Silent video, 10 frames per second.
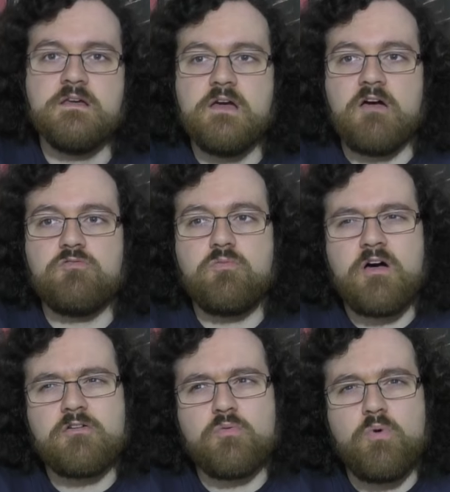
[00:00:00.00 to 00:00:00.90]
I would
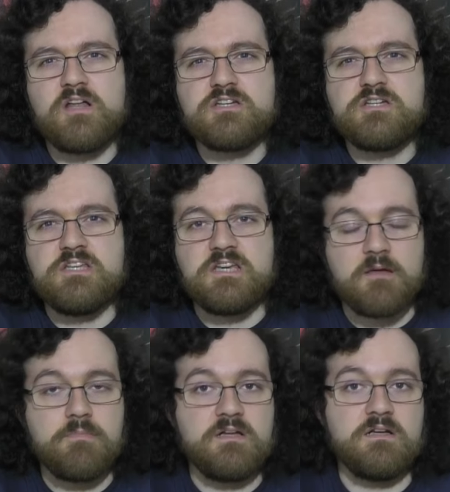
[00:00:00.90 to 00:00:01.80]
rather watch the
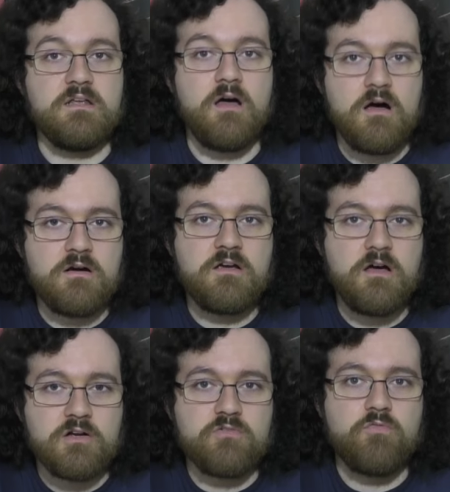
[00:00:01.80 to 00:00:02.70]
completely
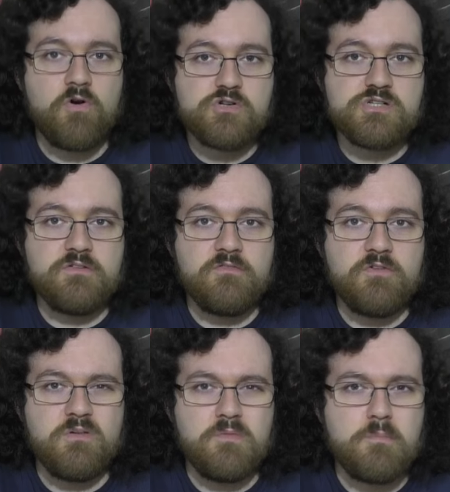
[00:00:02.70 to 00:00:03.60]
uncut version of the
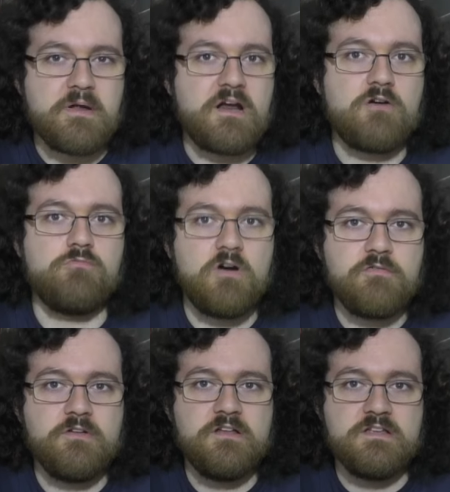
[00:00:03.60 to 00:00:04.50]
film, no matter how
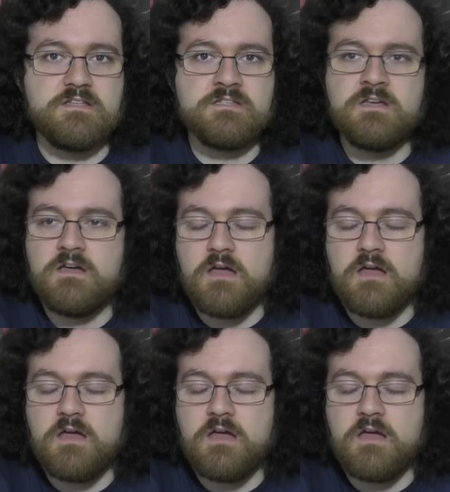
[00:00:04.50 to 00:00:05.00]
rough it is,